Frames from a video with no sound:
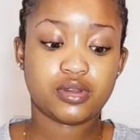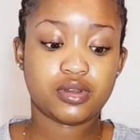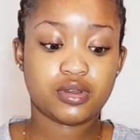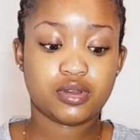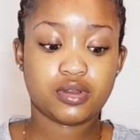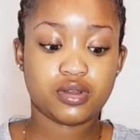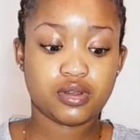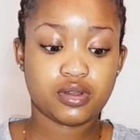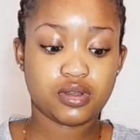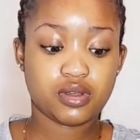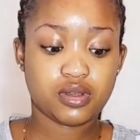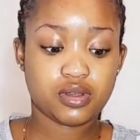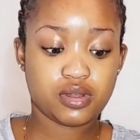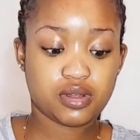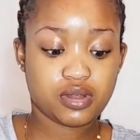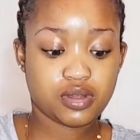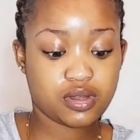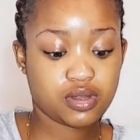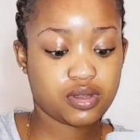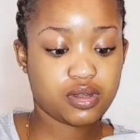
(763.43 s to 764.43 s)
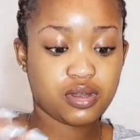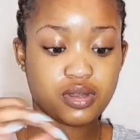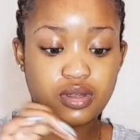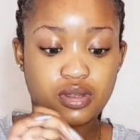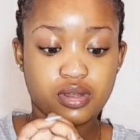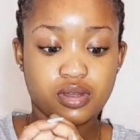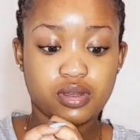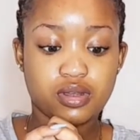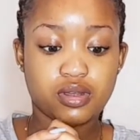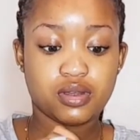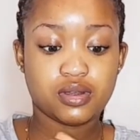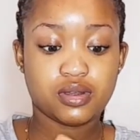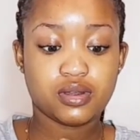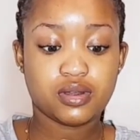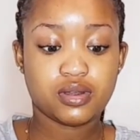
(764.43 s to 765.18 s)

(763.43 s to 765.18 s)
(silence)